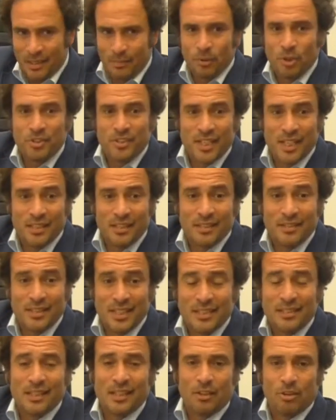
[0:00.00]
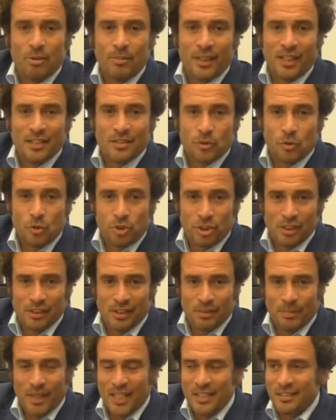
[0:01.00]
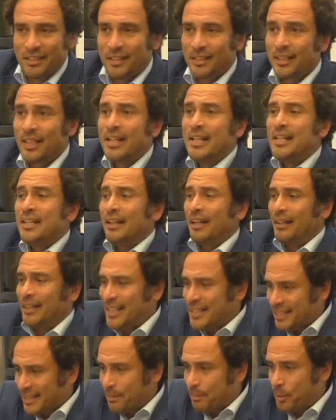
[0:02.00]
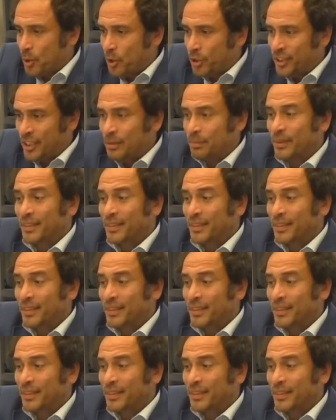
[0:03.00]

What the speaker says: I'm not saying that these economic and social demands are less important,